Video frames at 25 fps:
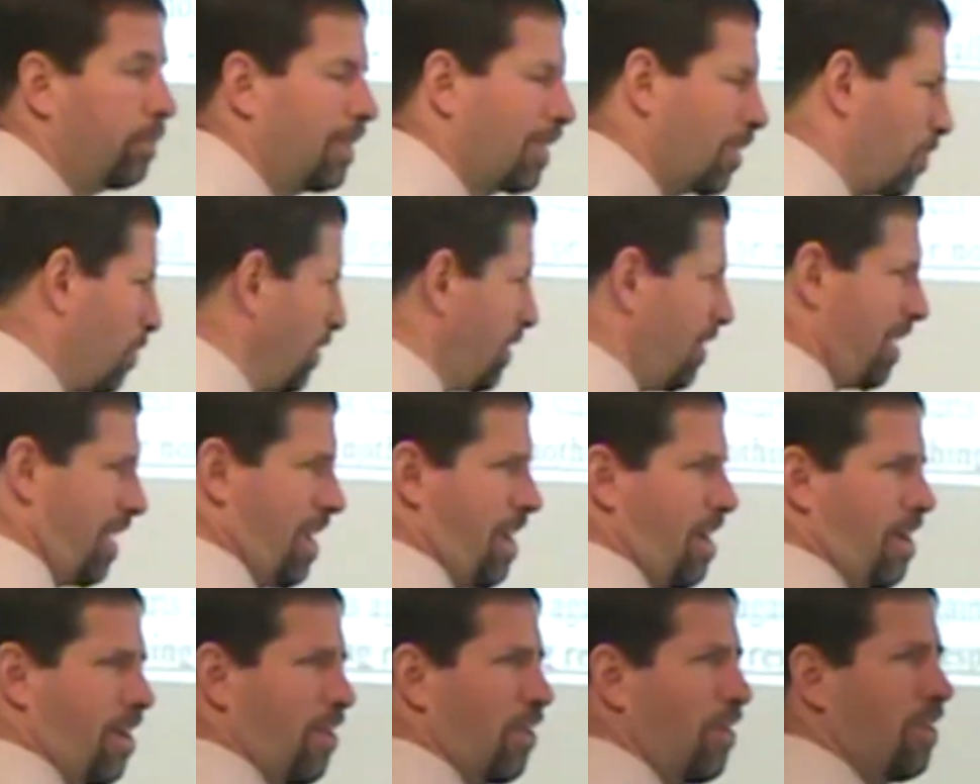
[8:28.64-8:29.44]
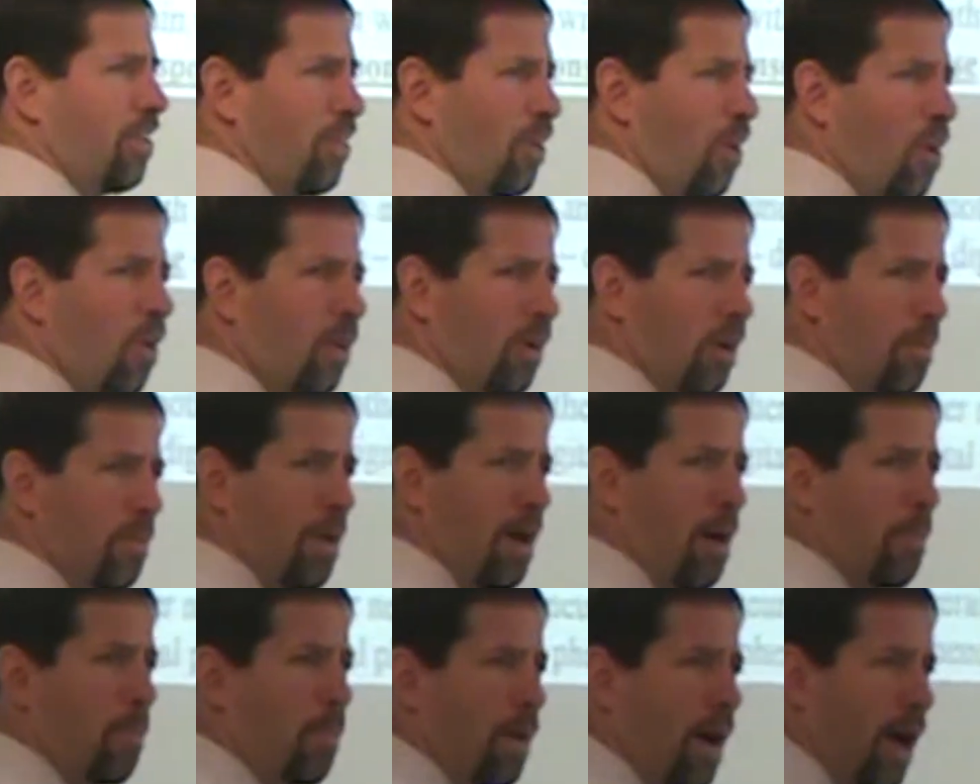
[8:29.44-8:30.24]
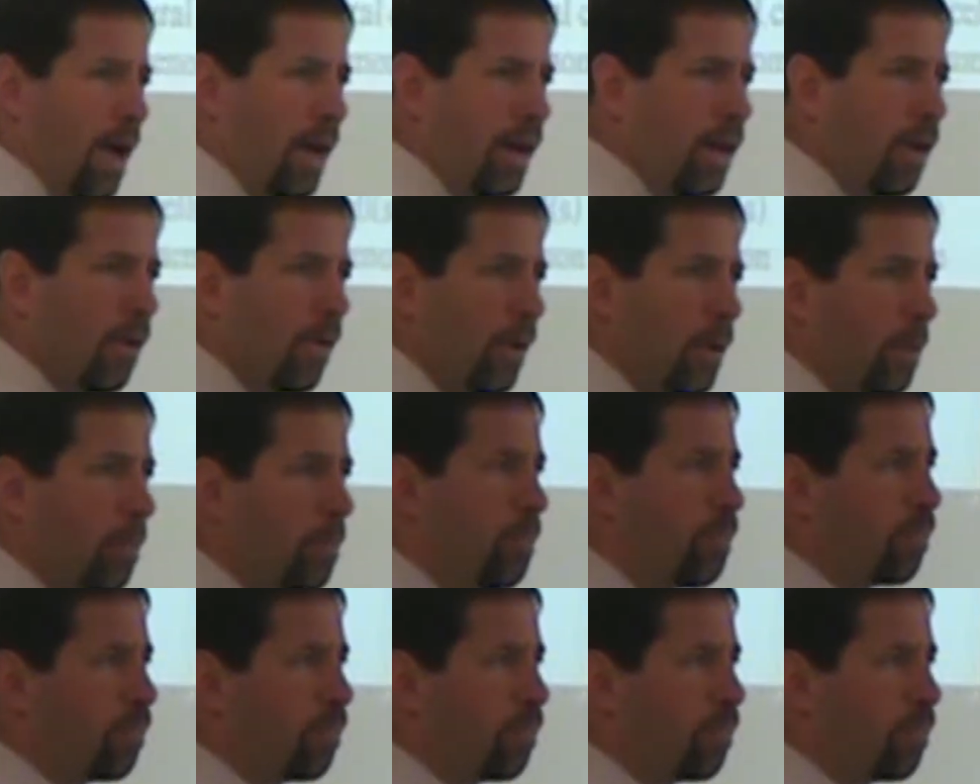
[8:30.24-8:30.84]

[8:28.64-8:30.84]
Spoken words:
What the heck are you talking about binary?